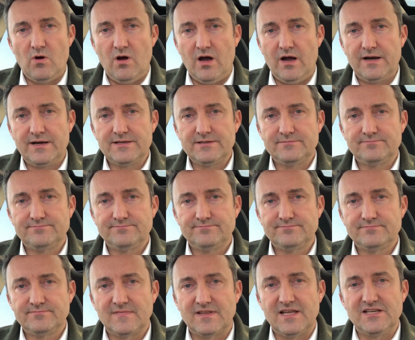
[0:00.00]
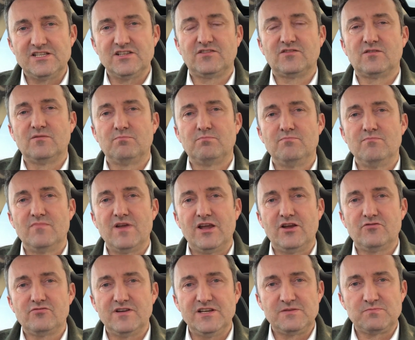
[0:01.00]
work. They just
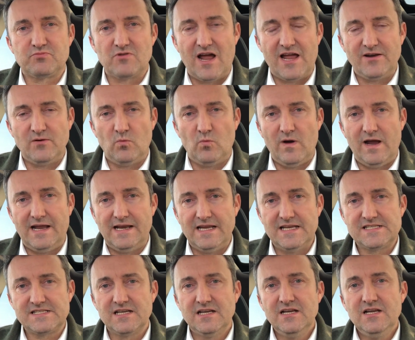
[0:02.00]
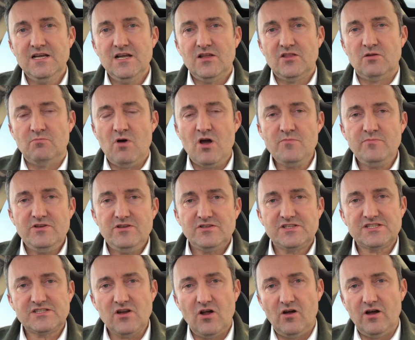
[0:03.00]
increase brand awareness. The moment you
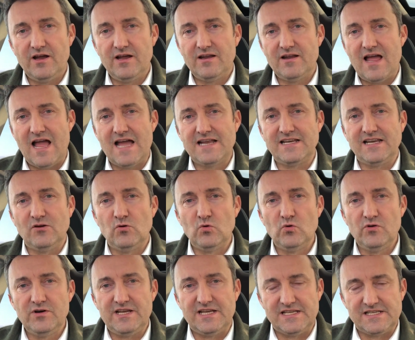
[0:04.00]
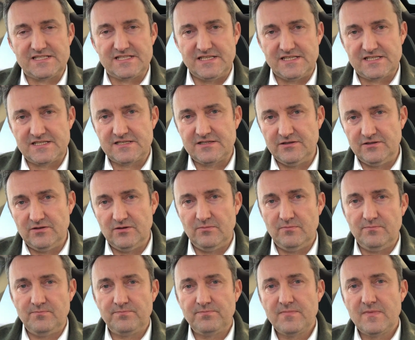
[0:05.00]
start adding audiences to
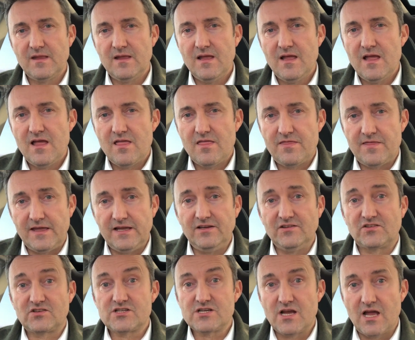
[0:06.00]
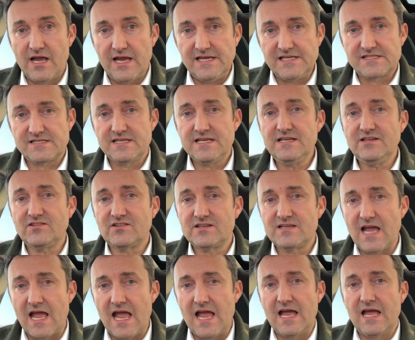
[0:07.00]
them, things change, things
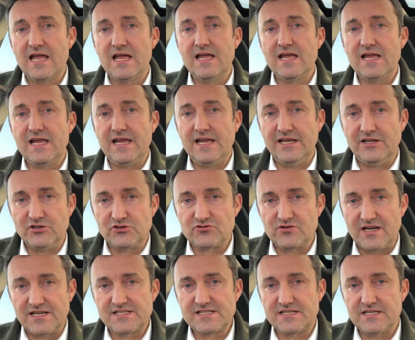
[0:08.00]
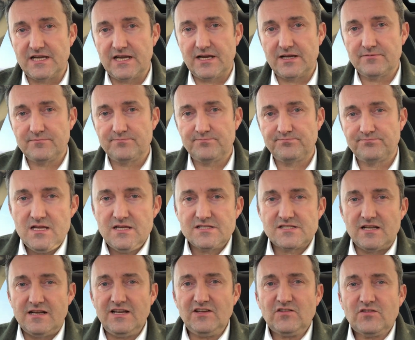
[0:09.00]
get interesting.
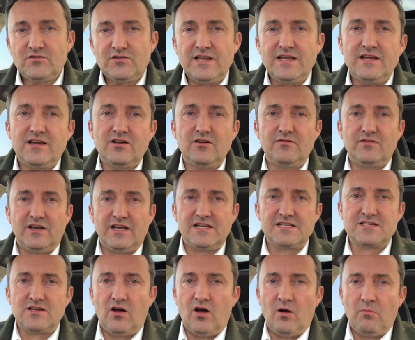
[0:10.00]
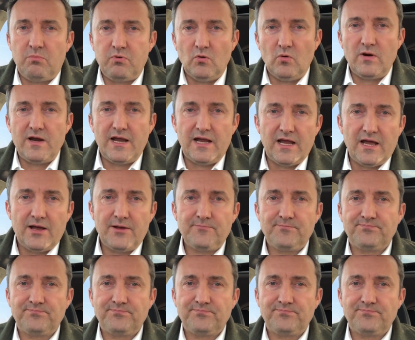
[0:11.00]
So let's think of an example here.